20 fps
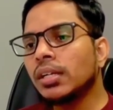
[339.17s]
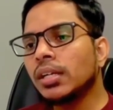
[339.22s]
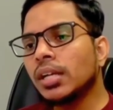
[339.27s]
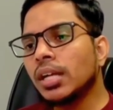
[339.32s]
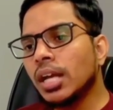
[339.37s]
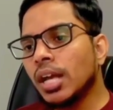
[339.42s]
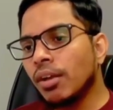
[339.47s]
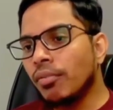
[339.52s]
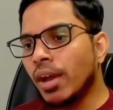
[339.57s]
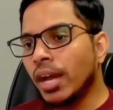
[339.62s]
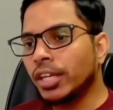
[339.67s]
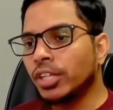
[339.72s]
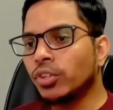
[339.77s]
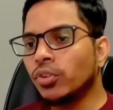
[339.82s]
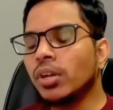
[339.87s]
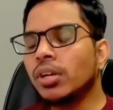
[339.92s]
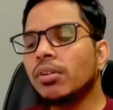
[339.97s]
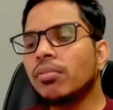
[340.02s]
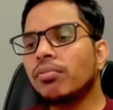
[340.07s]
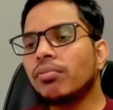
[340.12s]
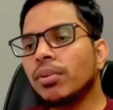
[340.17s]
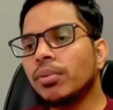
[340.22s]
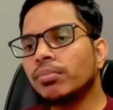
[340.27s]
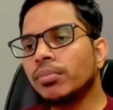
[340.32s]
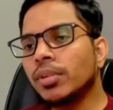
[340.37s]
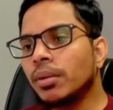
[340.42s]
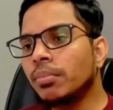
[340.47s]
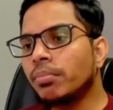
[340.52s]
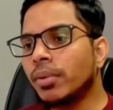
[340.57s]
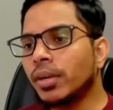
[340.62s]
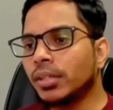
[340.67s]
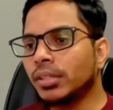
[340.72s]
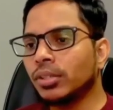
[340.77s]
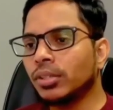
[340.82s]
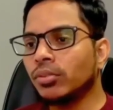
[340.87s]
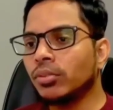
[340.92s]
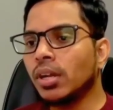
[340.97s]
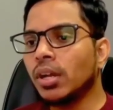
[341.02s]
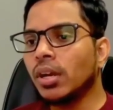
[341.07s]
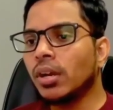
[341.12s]
evacuate from that
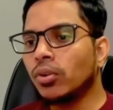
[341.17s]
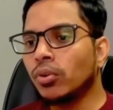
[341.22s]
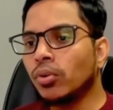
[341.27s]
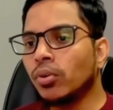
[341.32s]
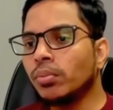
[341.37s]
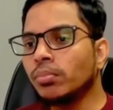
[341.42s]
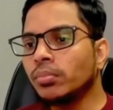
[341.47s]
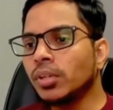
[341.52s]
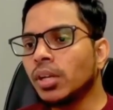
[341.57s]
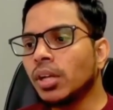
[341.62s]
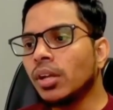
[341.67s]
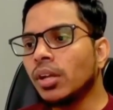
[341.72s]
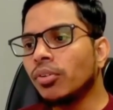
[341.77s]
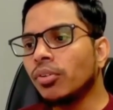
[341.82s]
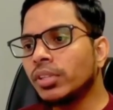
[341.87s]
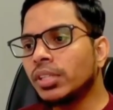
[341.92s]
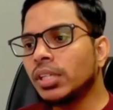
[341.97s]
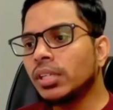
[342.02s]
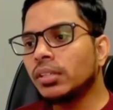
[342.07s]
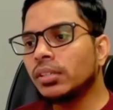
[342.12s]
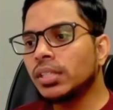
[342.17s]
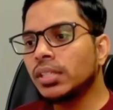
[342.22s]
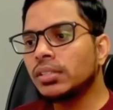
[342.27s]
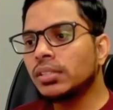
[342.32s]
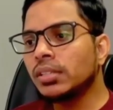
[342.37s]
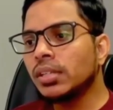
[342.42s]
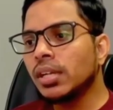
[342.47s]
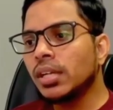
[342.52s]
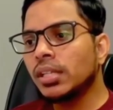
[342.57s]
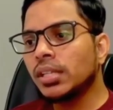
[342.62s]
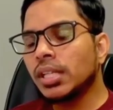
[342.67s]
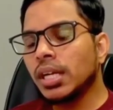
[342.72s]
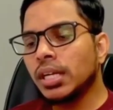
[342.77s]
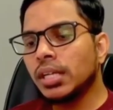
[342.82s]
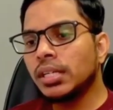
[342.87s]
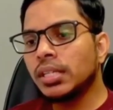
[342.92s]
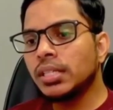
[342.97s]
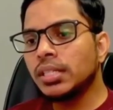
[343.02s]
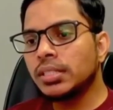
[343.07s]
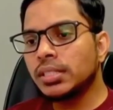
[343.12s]
particular room within this
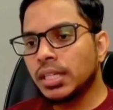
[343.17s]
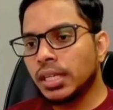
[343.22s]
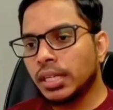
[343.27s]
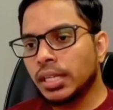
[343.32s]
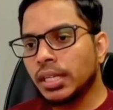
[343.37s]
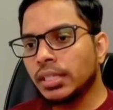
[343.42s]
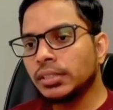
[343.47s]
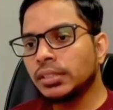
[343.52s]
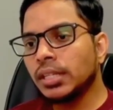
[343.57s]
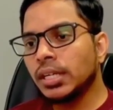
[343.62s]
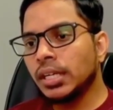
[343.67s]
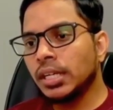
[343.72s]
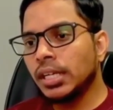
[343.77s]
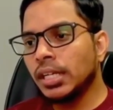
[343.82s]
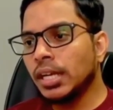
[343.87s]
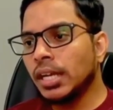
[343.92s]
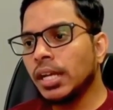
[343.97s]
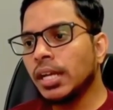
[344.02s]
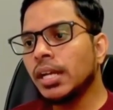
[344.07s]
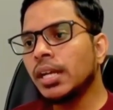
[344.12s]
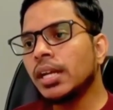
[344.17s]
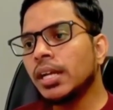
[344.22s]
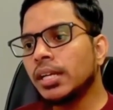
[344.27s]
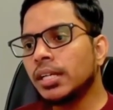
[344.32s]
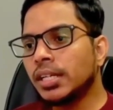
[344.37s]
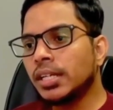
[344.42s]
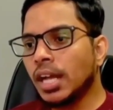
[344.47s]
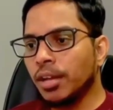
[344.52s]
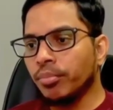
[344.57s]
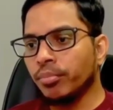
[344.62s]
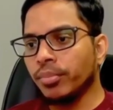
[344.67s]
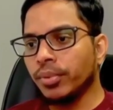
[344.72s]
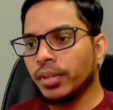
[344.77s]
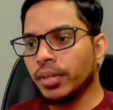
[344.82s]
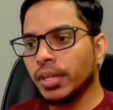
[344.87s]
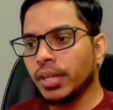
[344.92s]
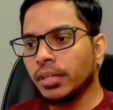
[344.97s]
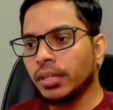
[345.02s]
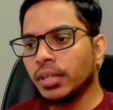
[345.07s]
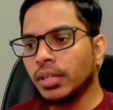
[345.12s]
30-second delay time
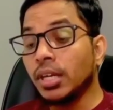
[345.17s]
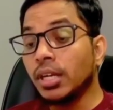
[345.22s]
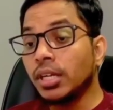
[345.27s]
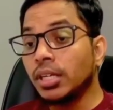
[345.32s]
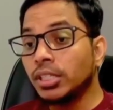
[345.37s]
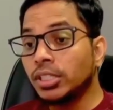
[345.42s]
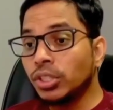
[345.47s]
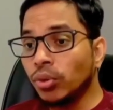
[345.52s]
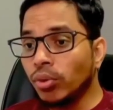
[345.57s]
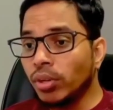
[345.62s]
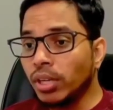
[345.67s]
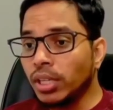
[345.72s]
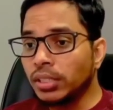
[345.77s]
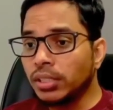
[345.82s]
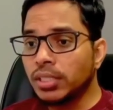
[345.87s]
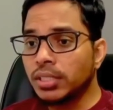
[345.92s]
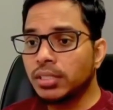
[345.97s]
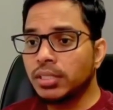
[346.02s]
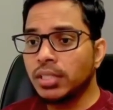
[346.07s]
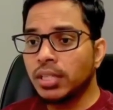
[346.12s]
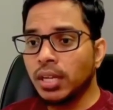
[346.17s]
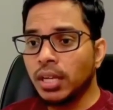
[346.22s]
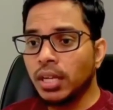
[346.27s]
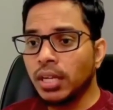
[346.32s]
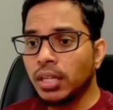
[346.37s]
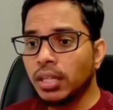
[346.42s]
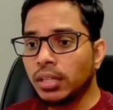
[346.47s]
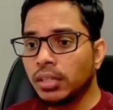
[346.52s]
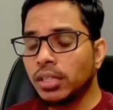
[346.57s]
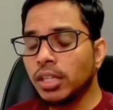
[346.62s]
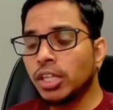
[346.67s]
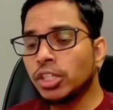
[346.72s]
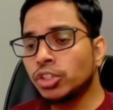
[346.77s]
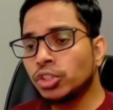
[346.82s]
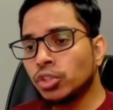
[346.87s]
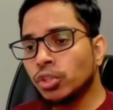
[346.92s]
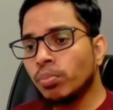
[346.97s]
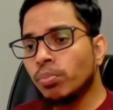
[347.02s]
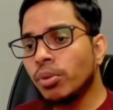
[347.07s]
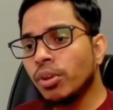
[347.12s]
period. During this delay, there
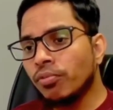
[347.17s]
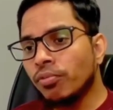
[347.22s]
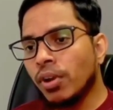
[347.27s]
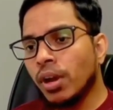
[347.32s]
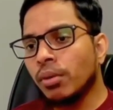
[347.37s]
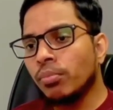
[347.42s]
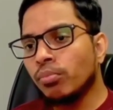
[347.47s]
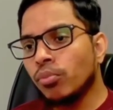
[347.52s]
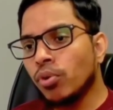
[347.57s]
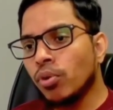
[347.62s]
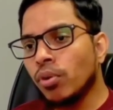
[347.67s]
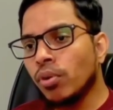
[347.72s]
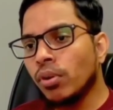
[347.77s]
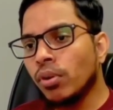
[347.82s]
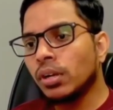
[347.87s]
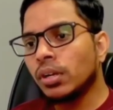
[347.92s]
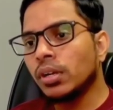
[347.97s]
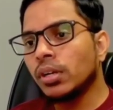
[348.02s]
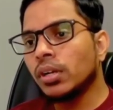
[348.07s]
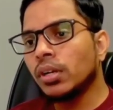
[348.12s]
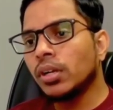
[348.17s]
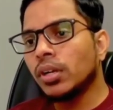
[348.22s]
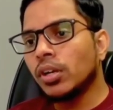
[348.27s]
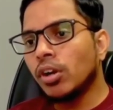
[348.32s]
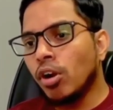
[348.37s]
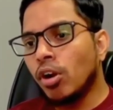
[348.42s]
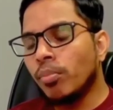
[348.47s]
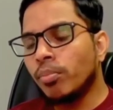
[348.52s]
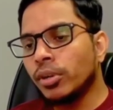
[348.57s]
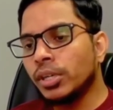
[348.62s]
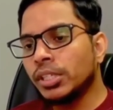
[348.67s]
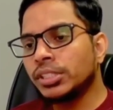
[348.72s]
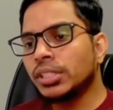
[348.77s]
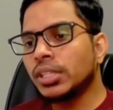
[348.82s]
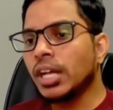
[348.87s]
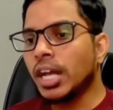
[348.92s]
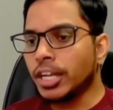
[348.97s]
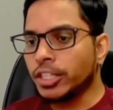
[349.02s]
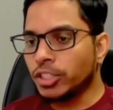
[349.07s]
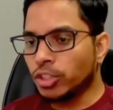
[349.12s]
should be one more operation
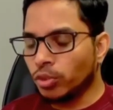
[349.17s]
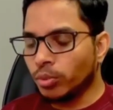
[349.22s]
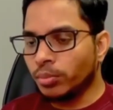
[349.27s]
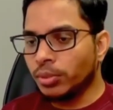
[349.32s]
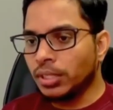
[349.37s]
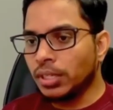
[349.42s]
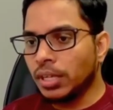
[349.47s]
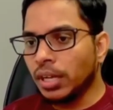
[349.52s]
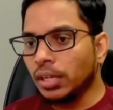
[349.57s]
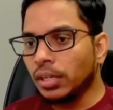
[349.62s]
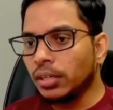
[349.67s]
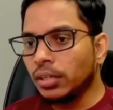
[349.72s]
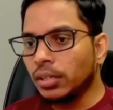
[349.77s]
has to be done,